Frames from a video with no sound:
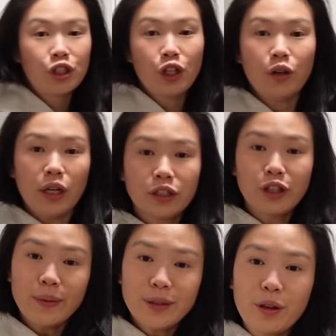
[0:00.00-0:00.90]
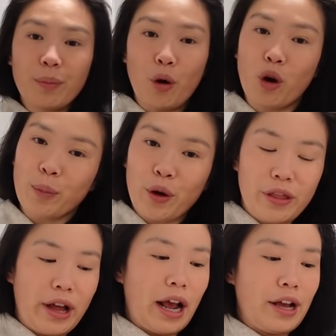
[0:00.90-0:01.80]
now. So in terms of the pork bone
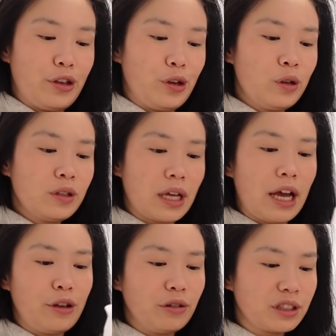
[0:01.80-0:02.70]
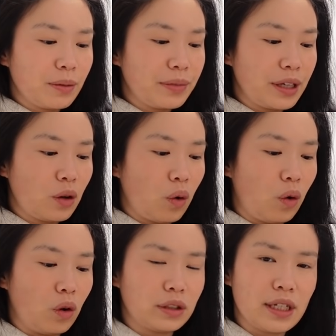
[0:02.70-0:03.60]
that I use something
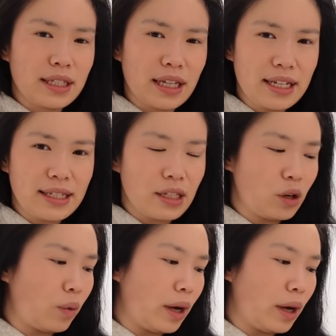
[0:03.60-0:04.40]
called sai si